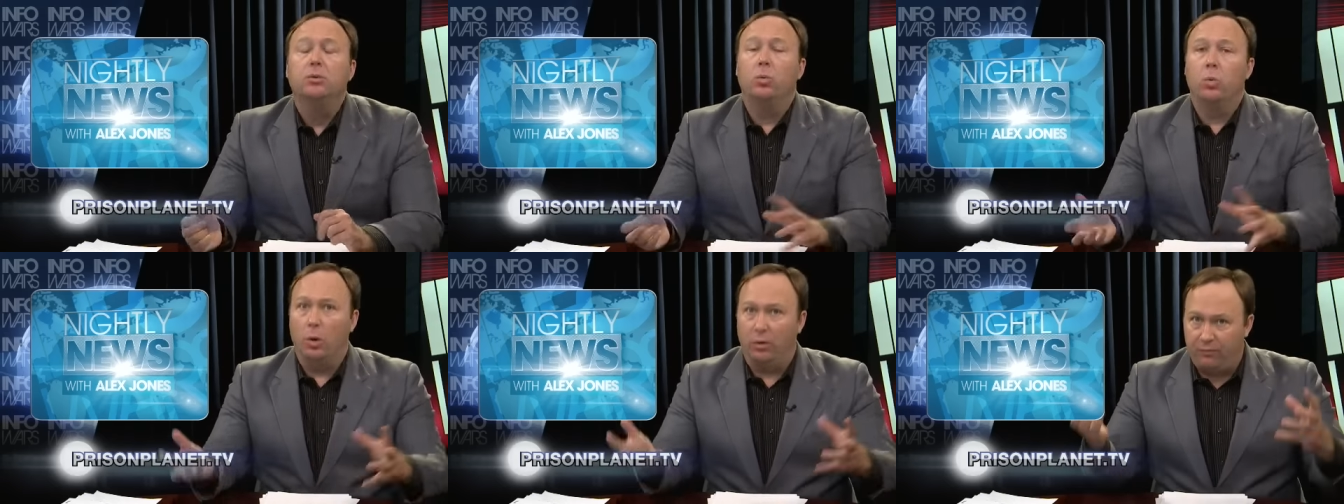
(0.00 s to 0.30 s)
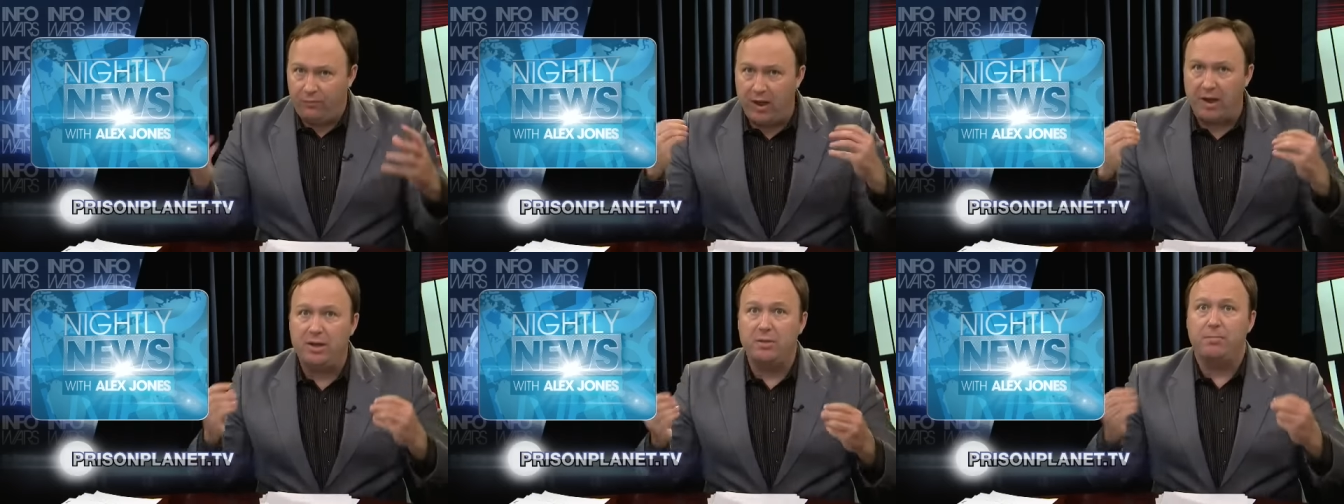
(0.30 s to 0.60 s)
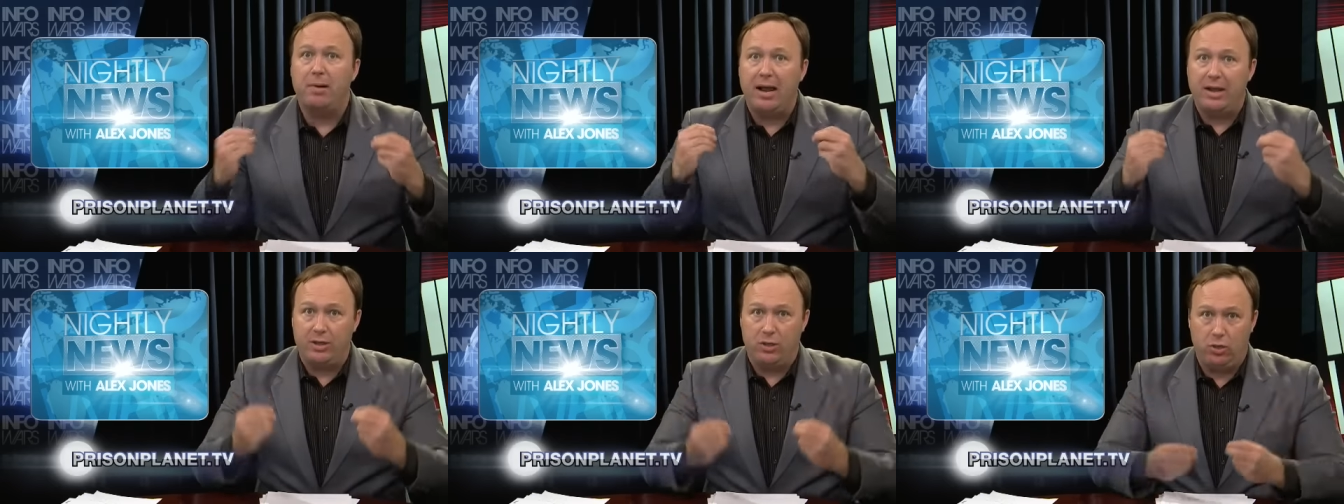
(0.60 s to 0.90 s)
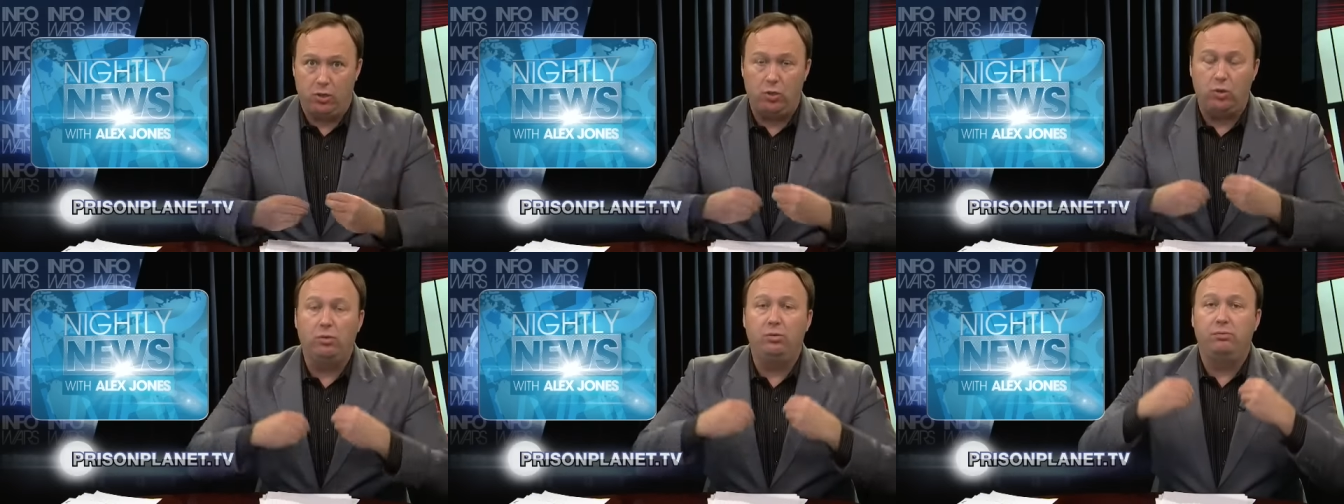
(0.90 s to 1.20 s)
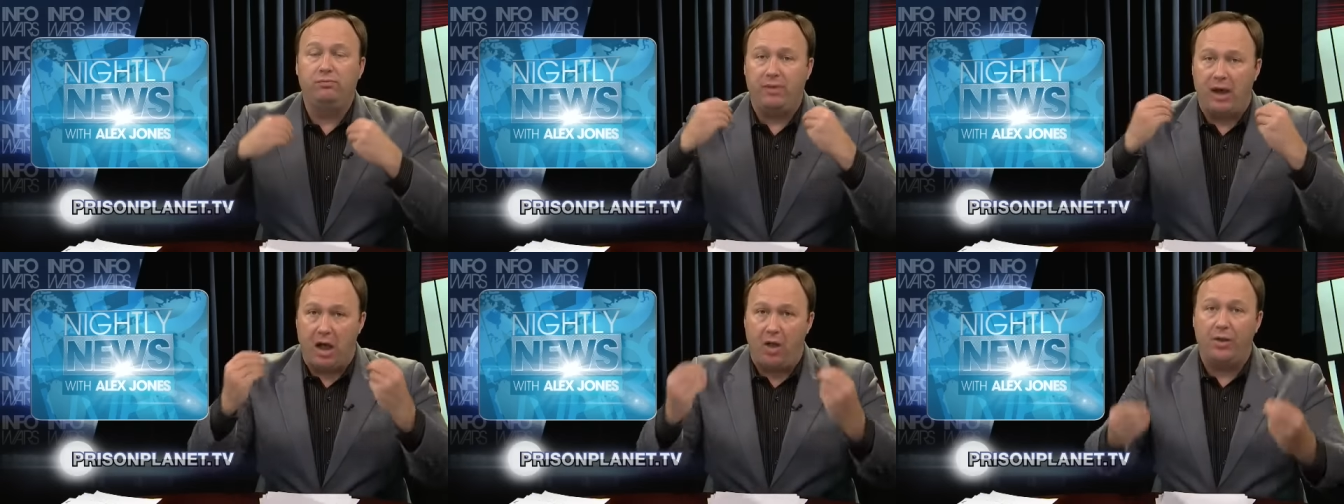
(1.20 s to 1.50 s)
We're funded by
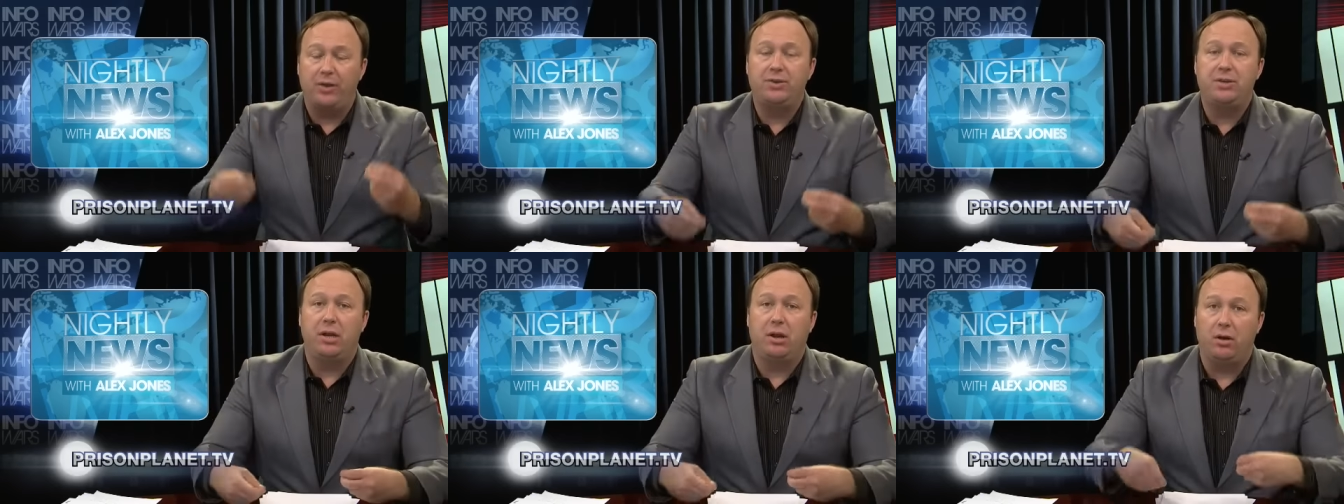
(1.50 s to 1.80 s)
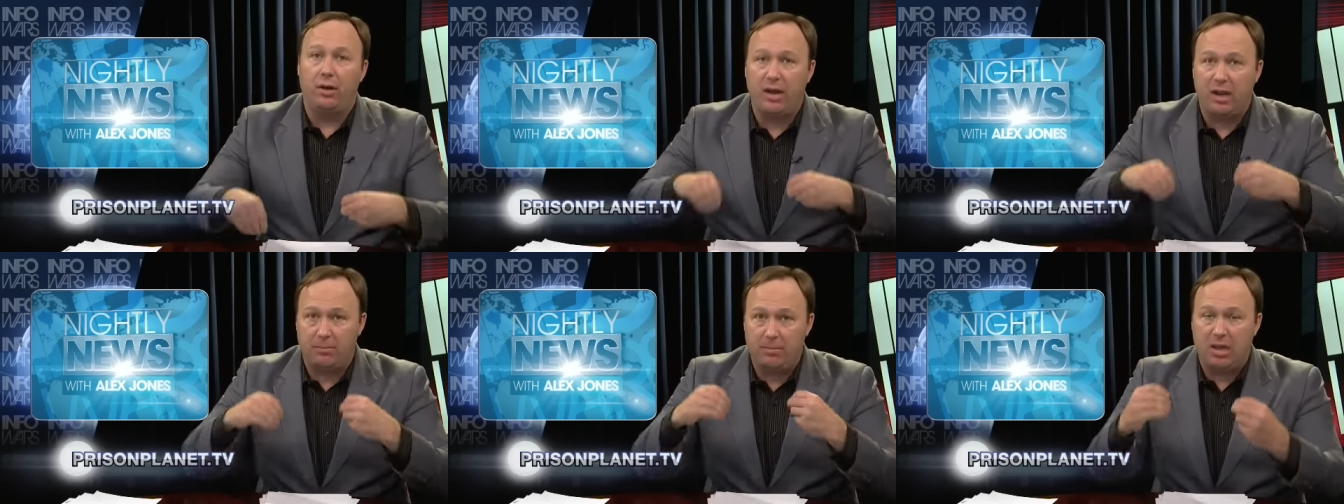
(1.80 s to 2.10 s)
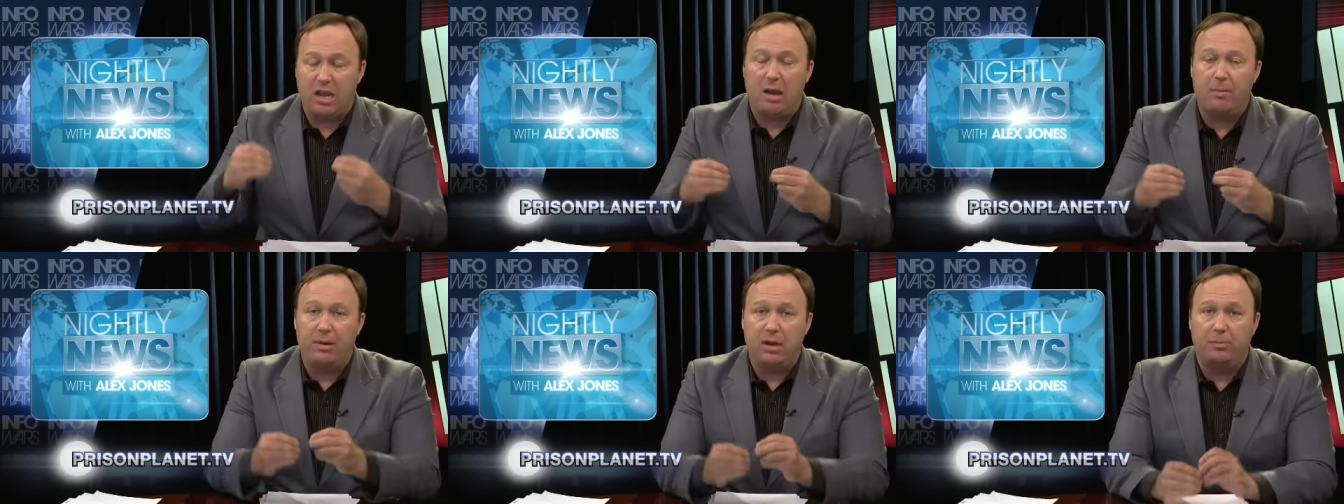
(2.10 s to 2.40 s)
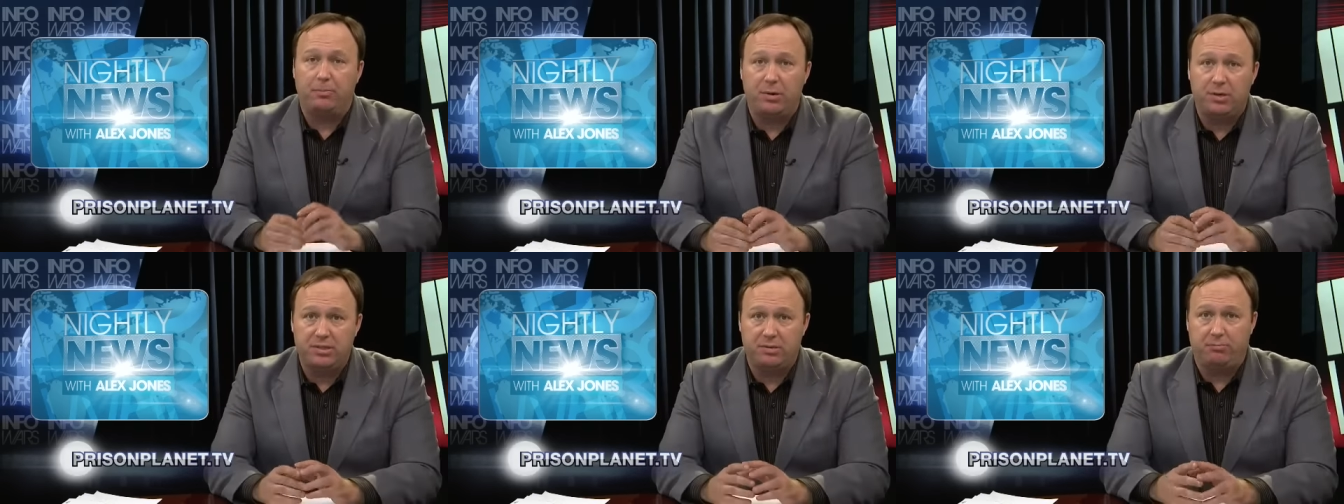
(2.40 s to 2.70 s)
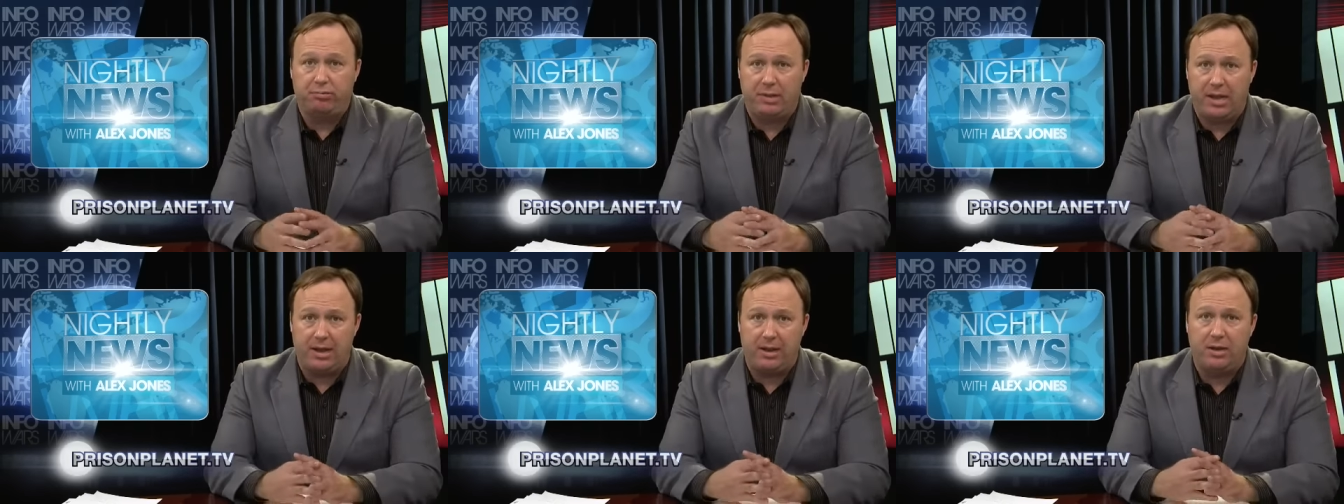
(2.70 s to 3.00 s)
you volunteering and becoming a
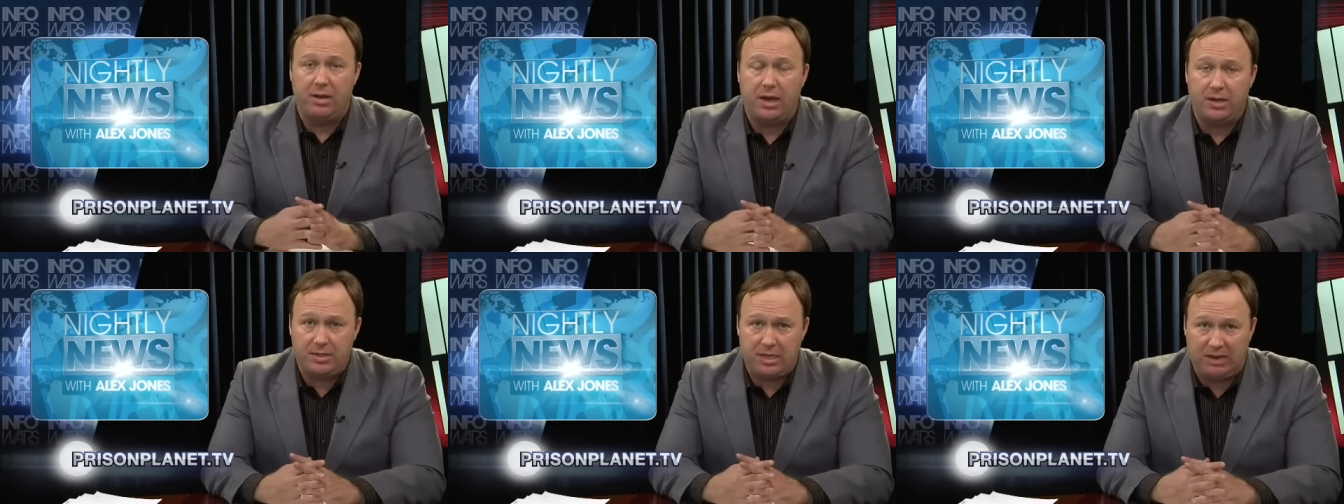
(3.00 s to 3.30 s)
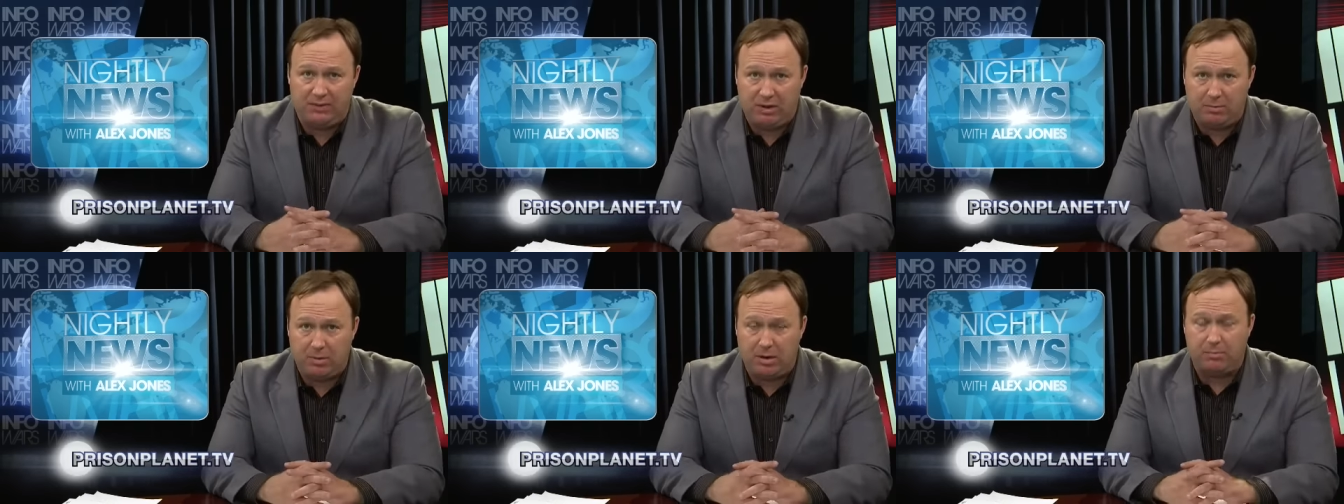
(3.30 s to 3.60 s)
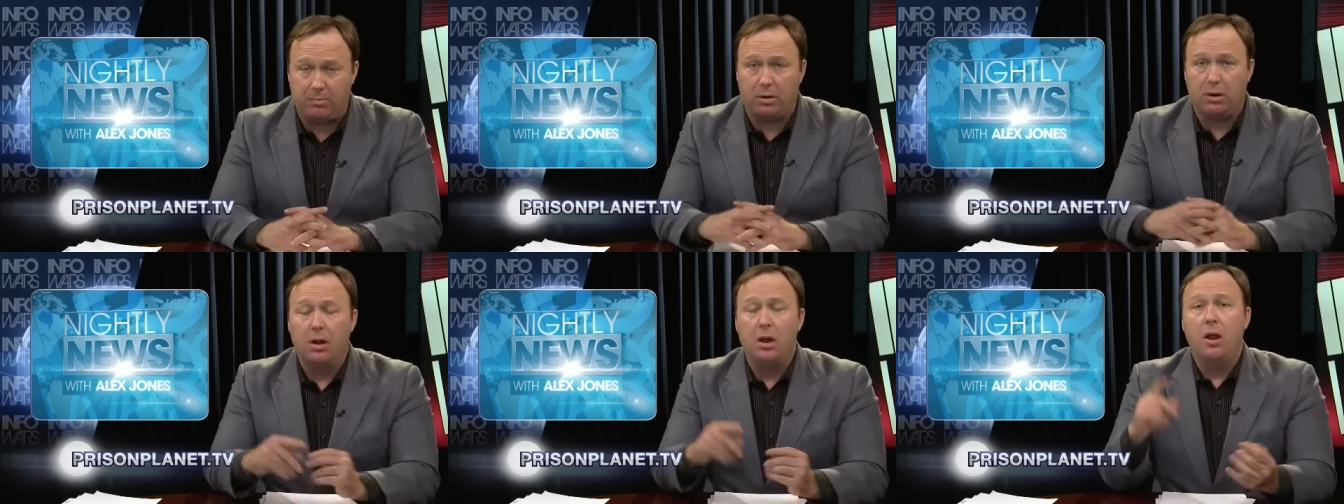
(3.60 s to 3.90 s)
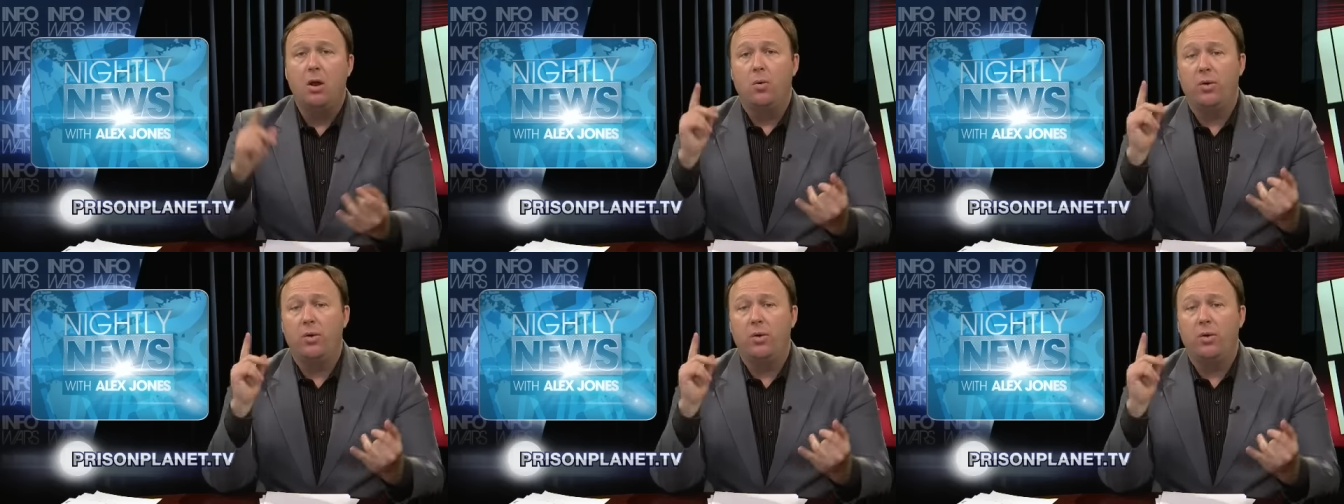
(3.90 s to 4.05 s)
PrisonPlanet.tv member.